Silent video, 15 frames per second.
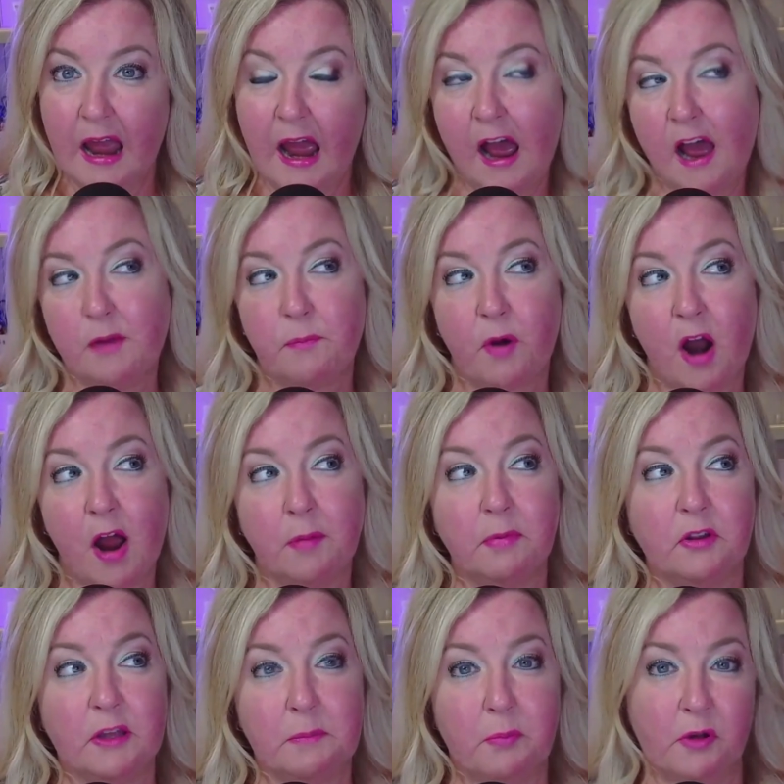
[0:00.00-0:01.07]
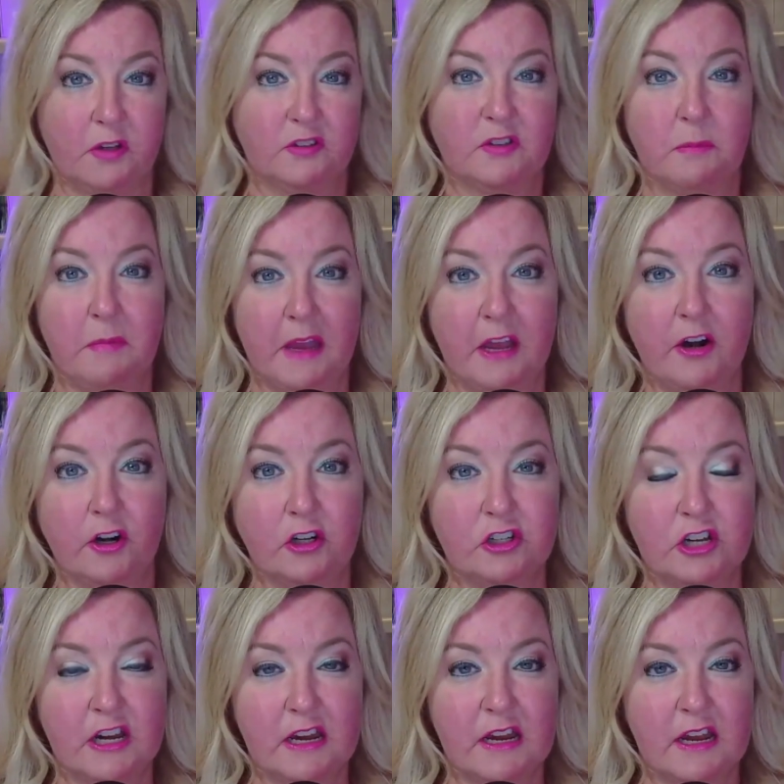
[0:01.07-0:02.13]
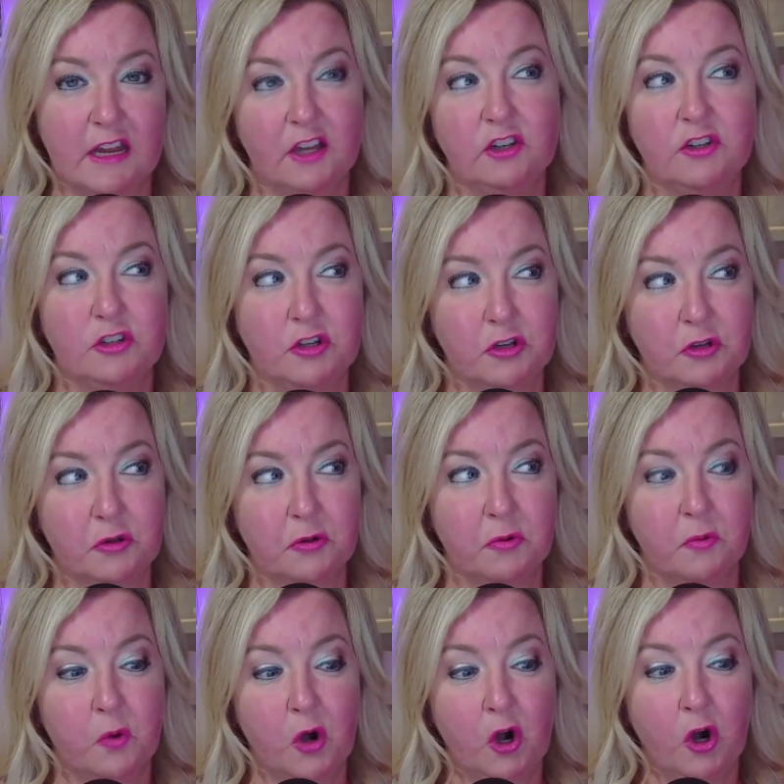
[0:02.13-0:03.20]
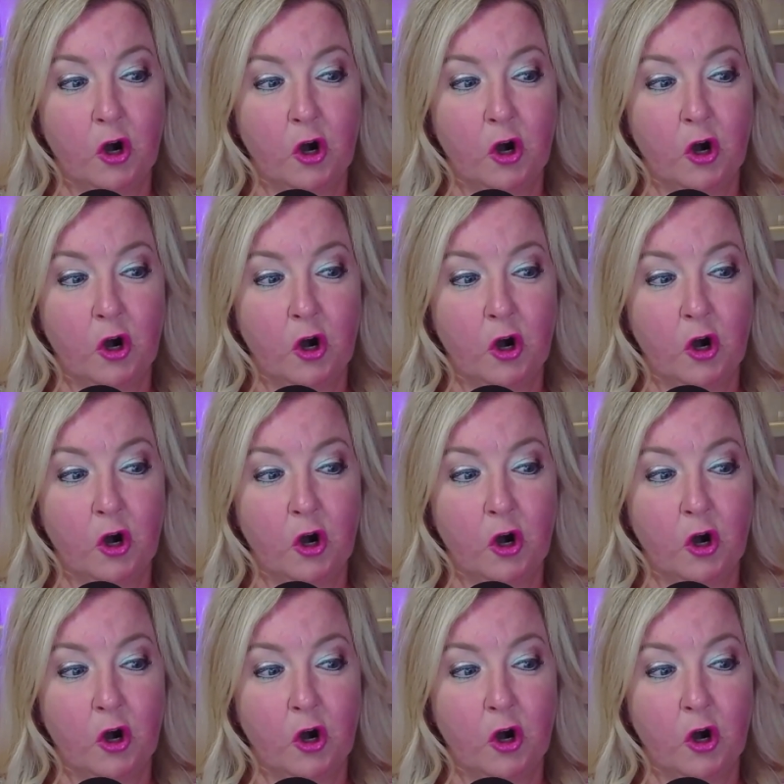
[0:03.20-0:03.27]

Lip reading: had probably put some energy into